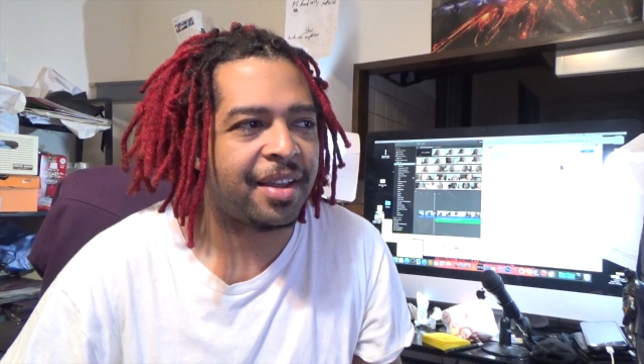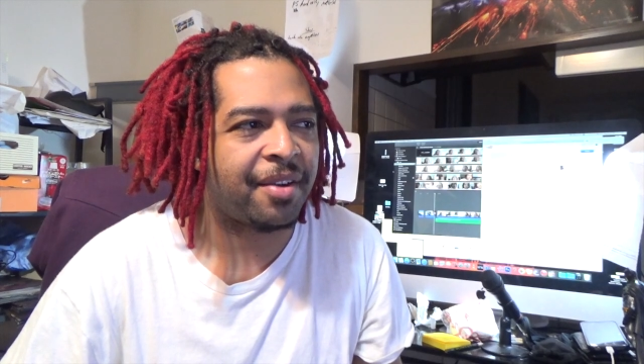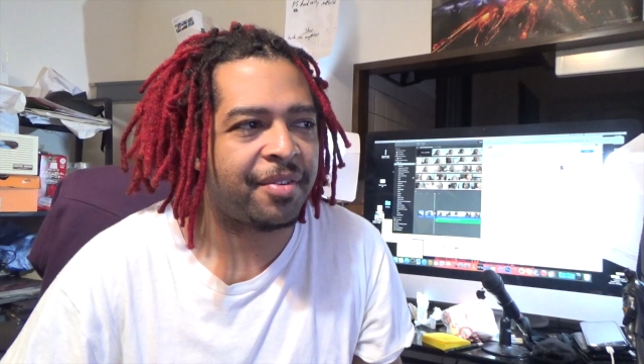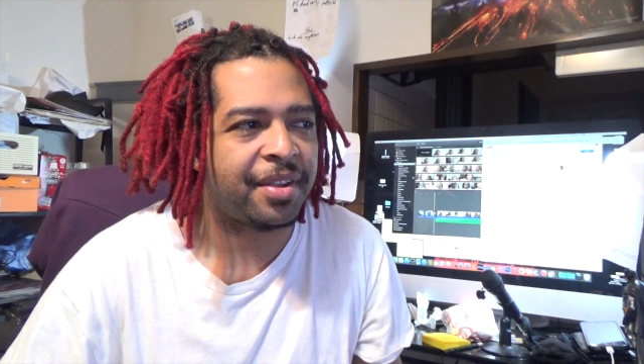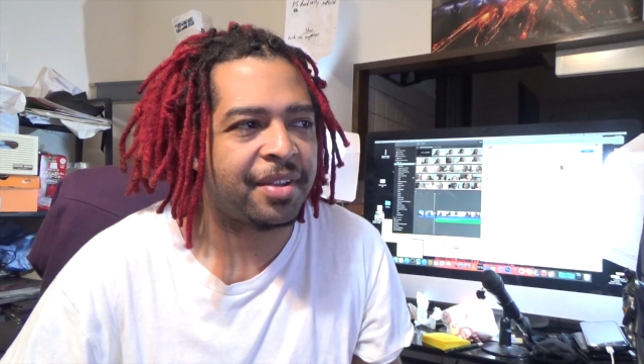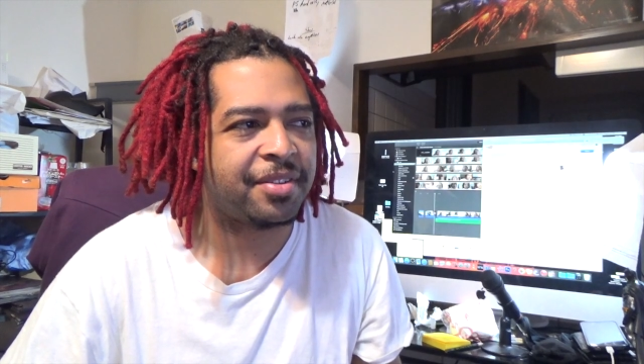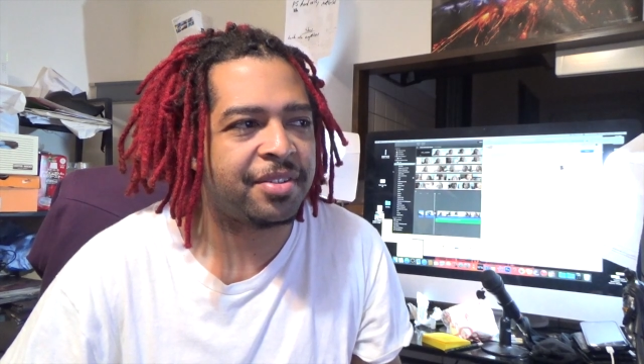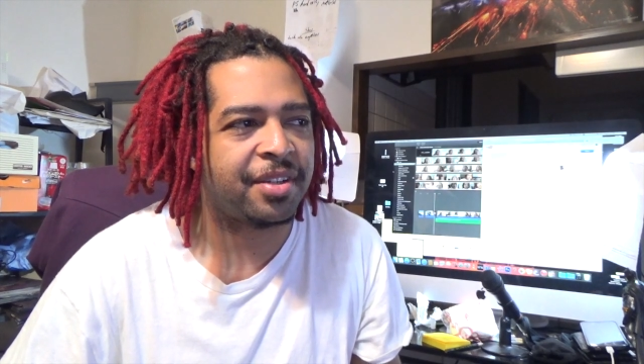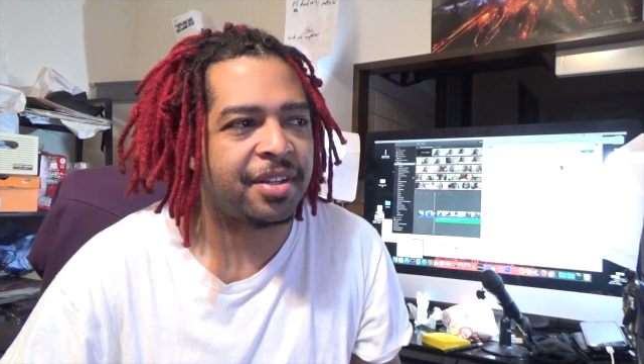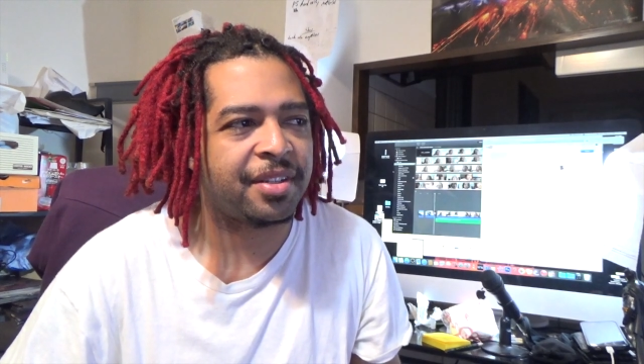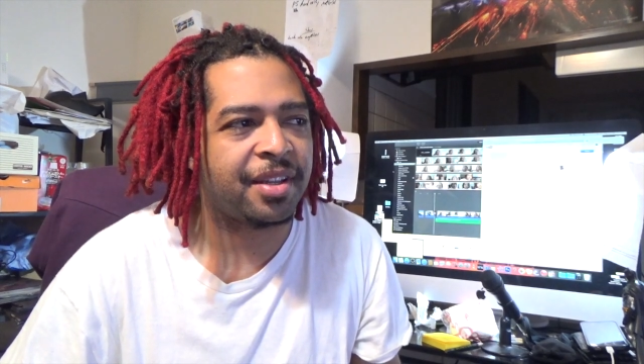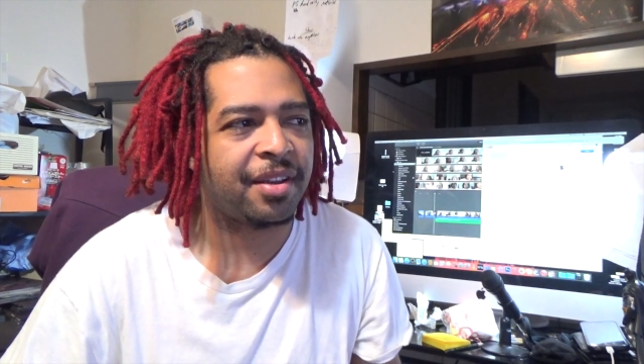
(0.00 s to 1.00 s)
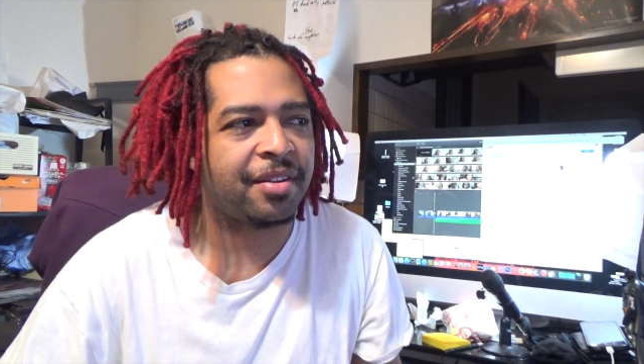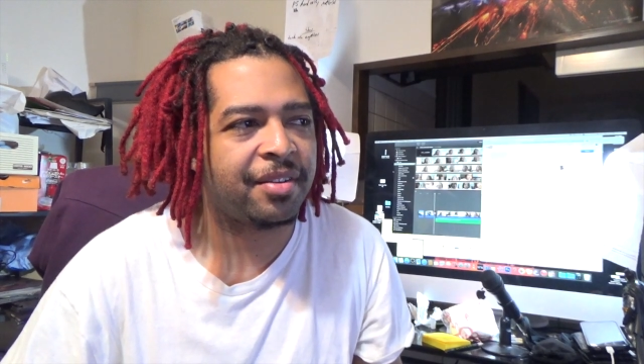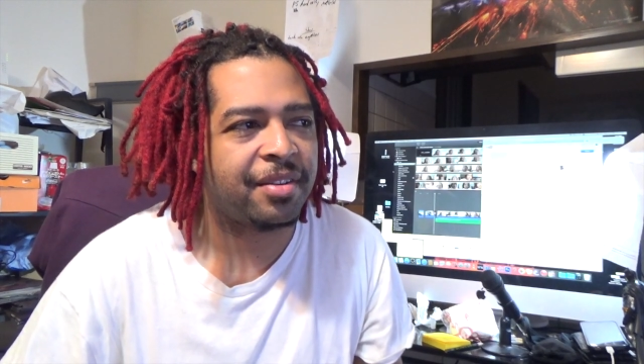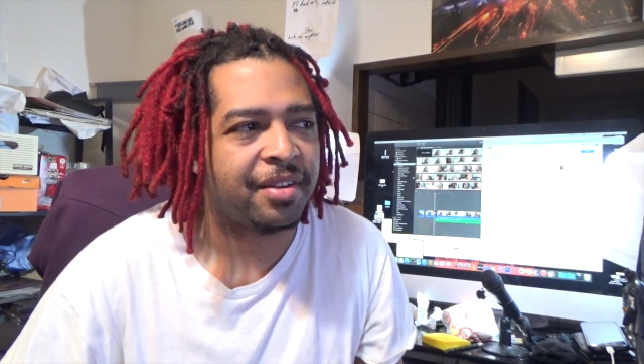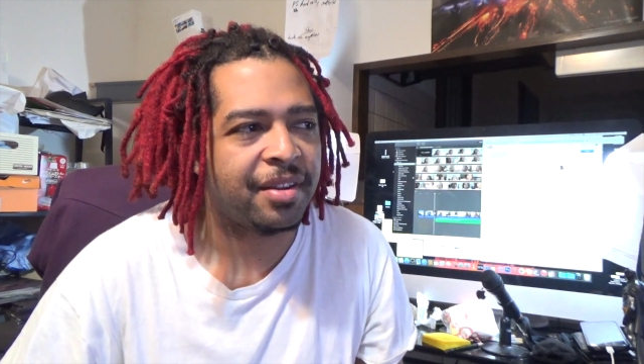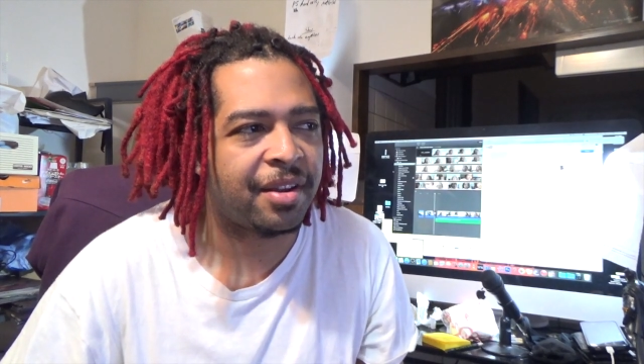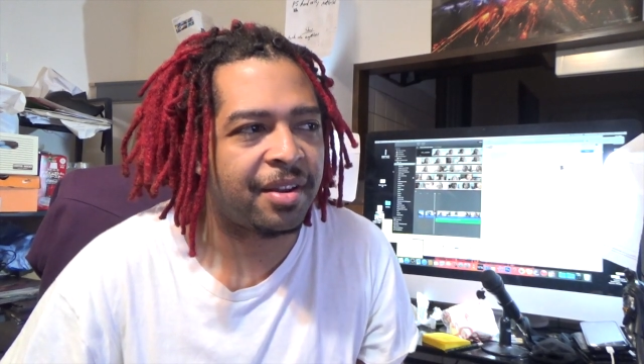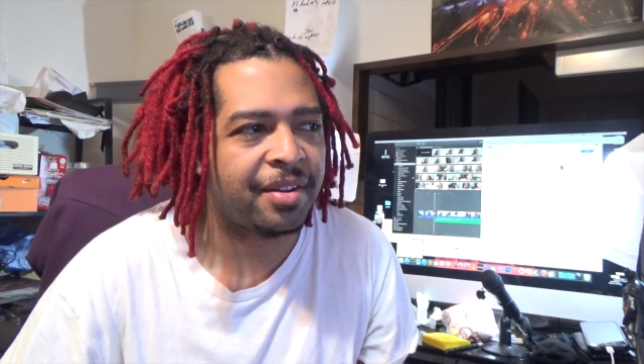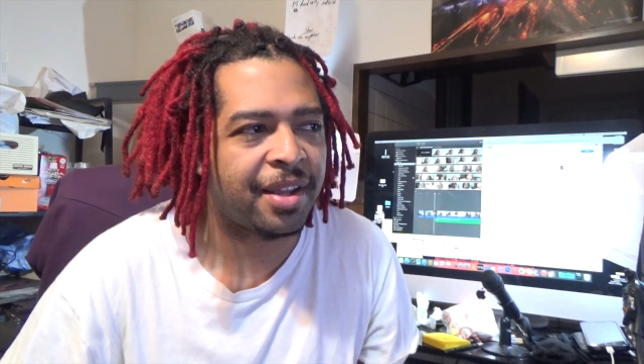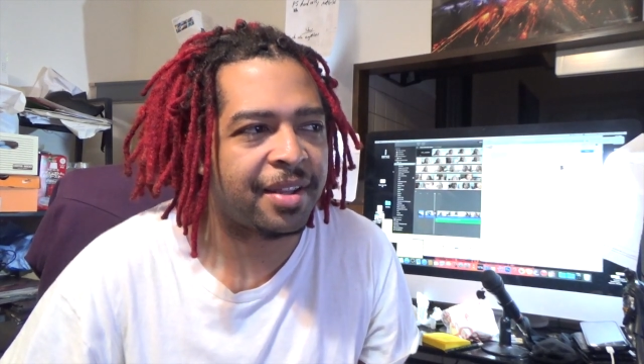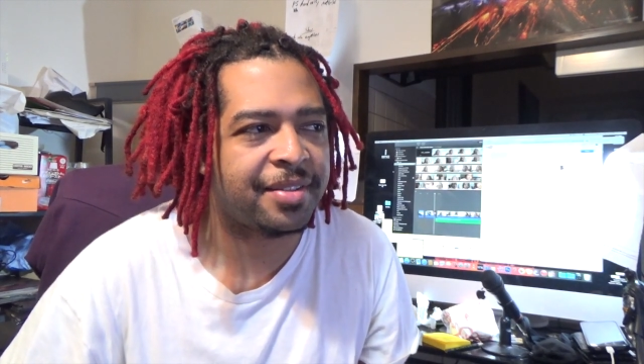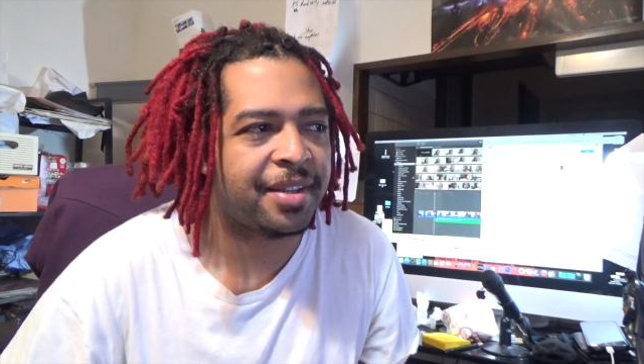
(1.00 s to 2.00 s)
I would get shut down
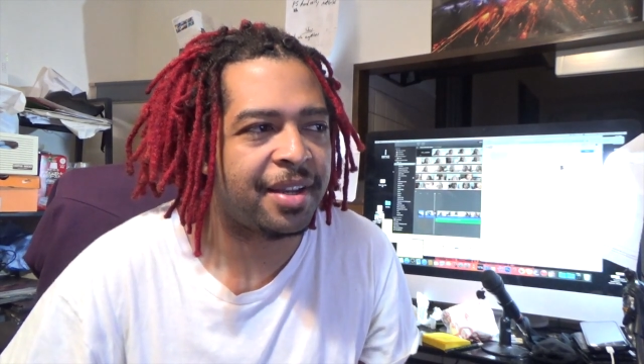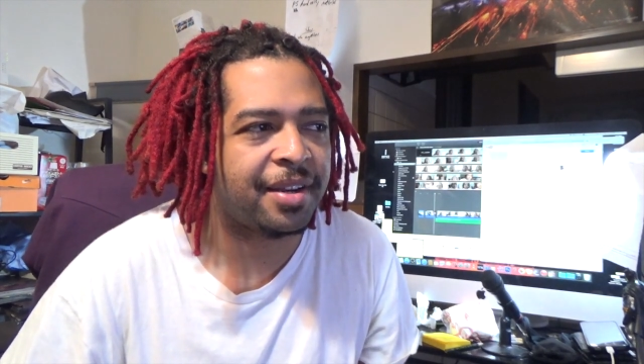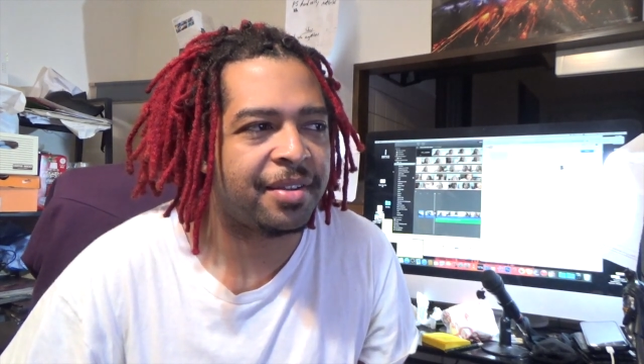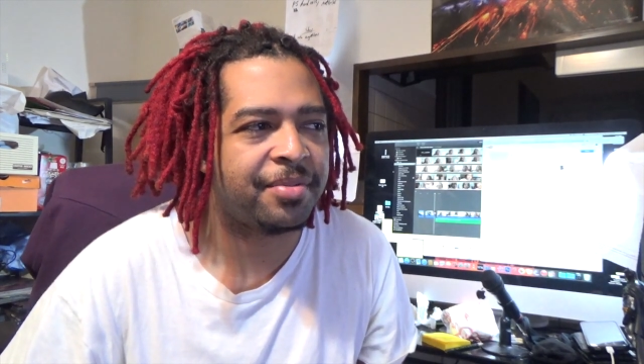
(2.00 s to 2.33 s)
on that side